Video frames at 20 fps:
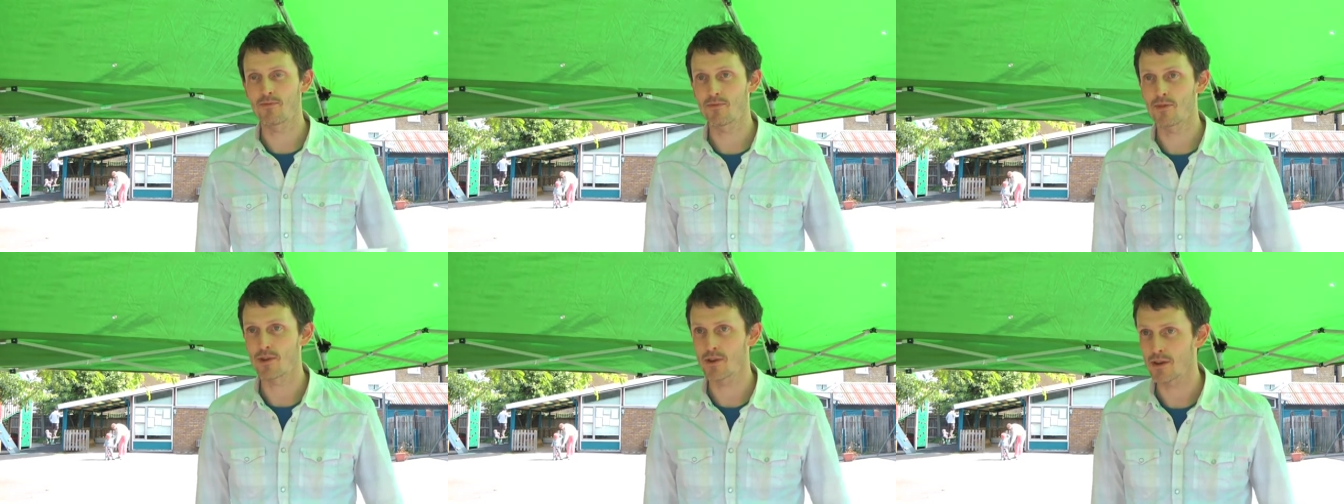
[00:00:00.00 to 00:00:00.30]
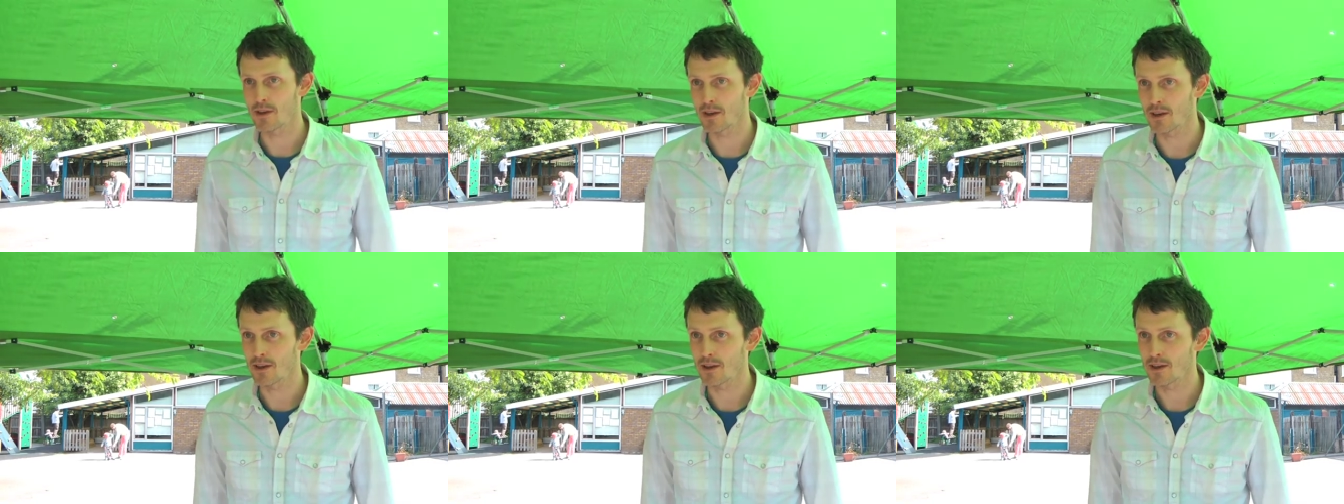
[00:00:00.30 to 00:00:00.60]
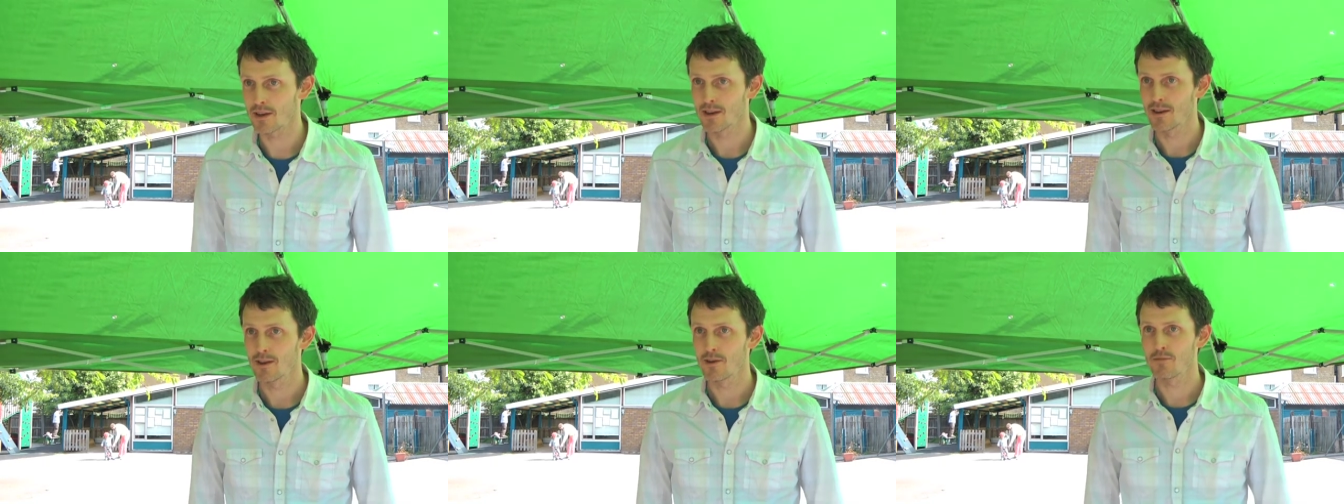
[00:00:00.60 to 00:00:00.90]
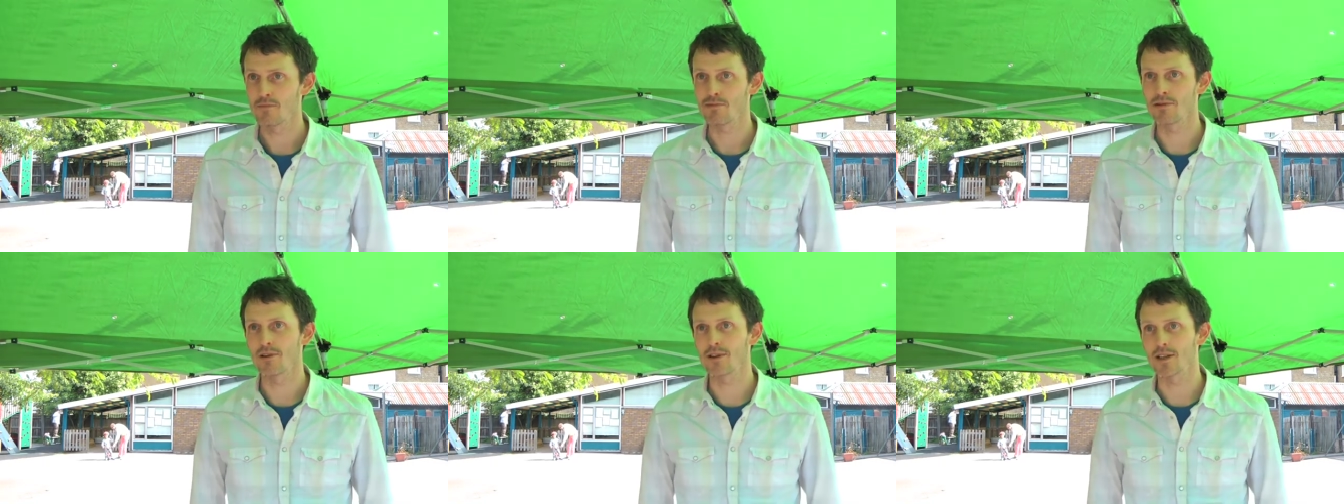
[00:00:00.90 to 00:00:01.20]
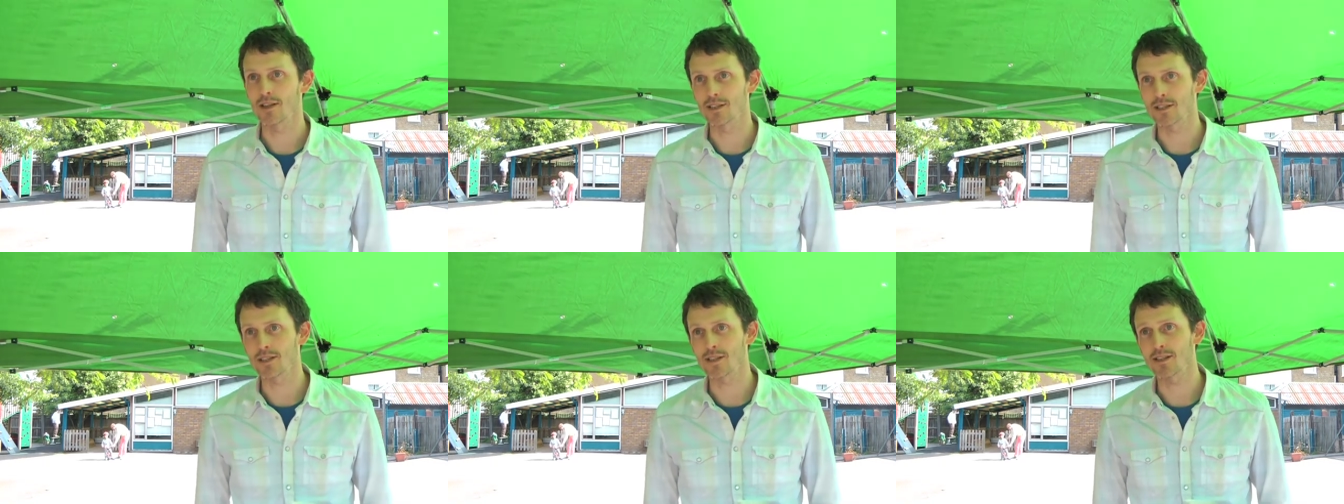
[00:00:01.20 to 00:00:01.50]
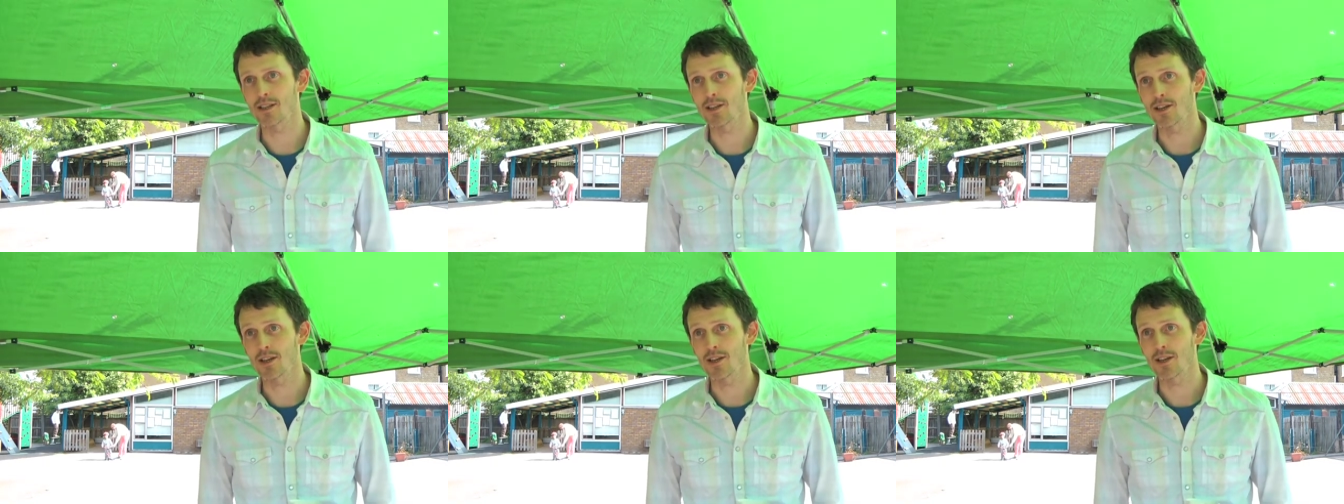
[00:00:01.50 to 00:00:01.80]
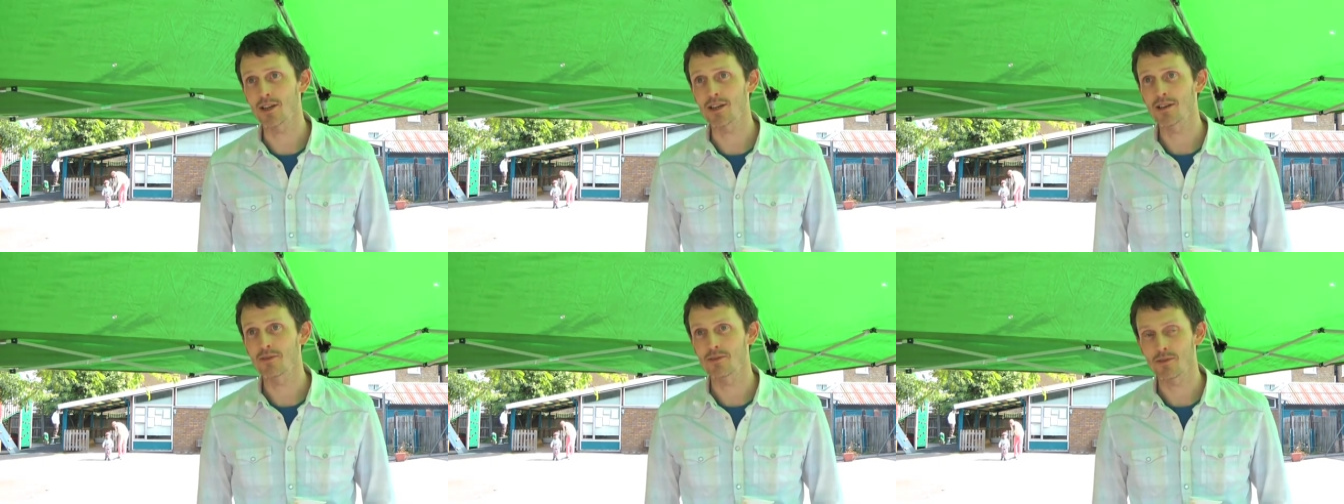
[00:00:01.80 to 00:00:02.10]
for products that
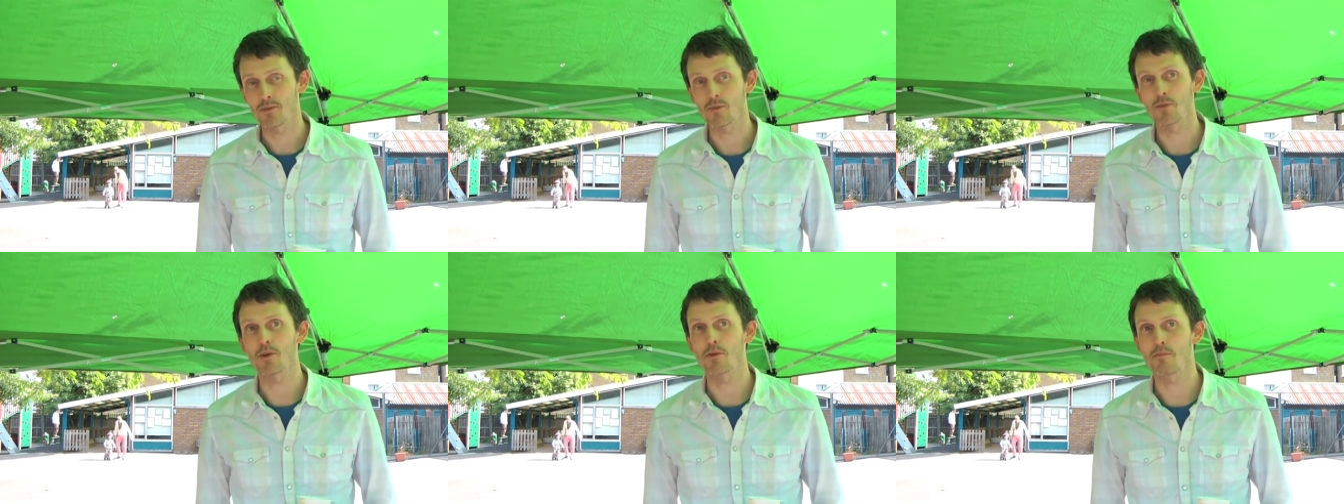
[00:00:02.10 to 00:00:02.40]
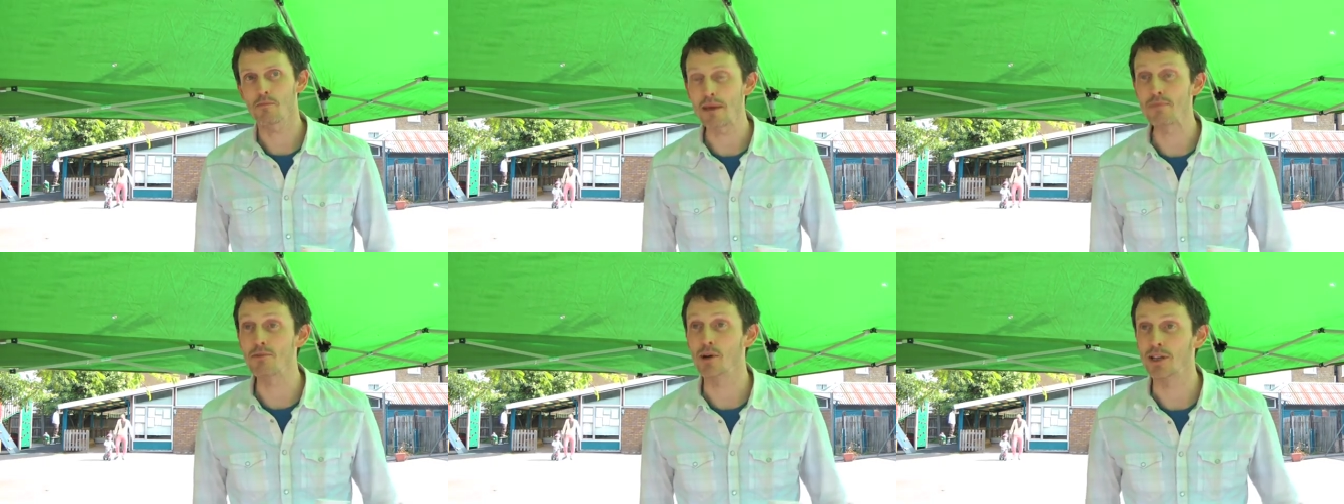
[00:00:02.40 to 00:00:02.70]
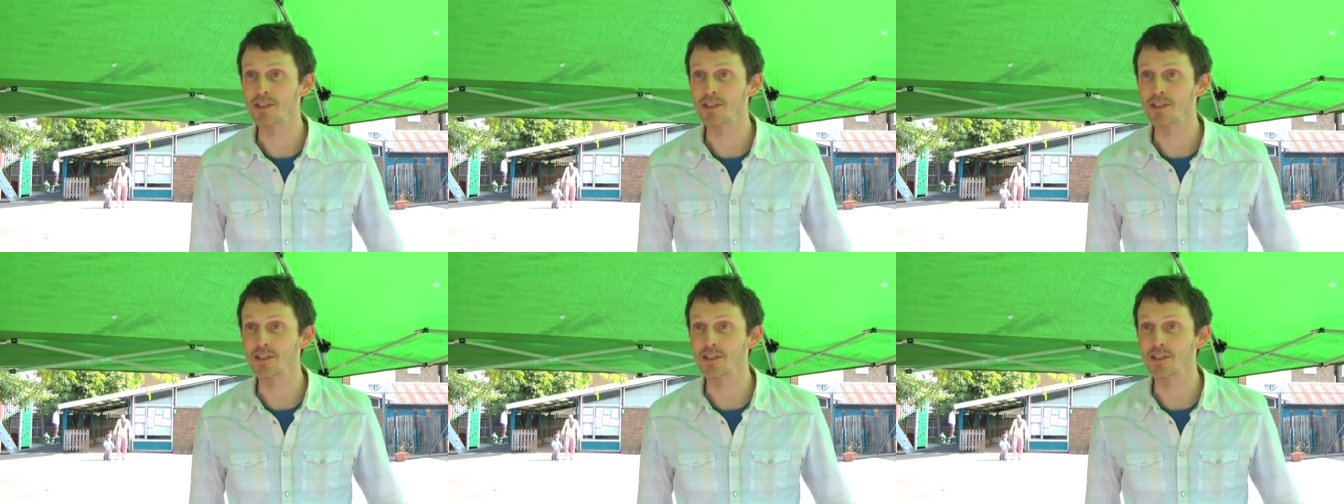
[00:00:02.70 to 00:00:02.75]
people